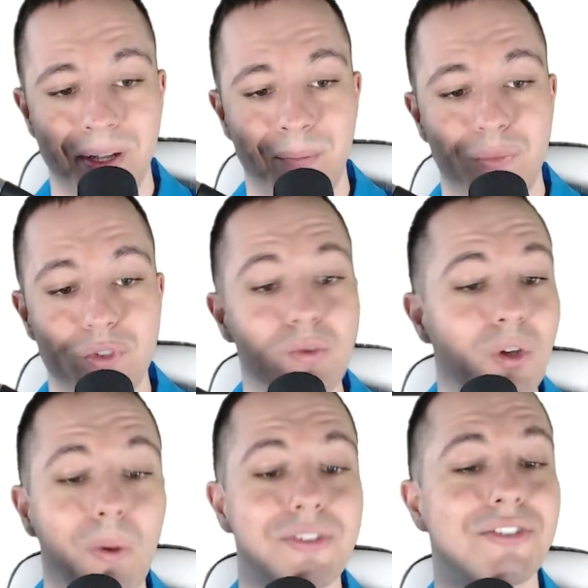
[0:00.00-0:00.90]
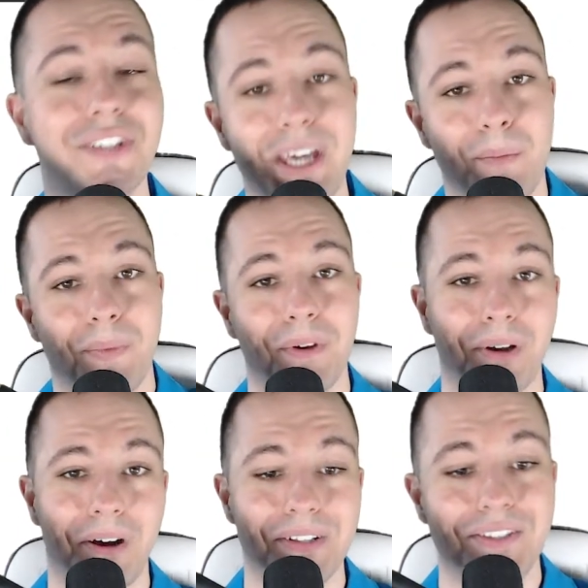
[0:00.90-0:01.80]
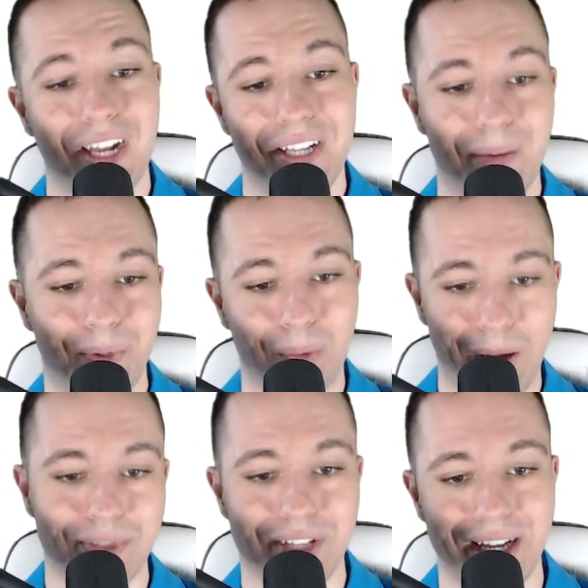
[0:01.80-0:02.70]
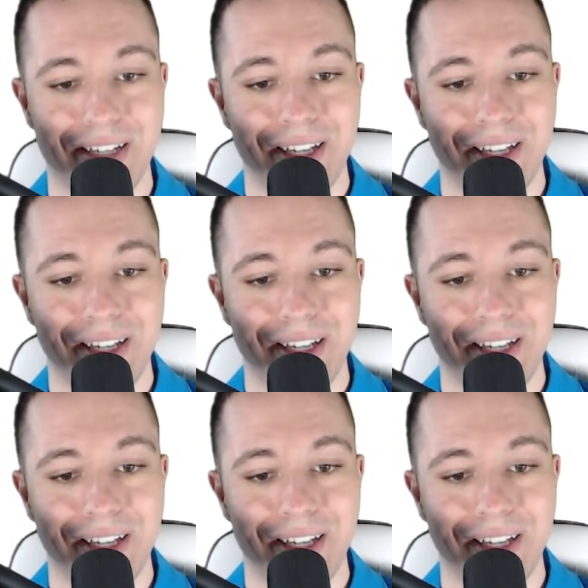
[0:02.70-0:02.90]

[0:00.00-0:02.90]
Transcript: So don't skimp on setting up your website.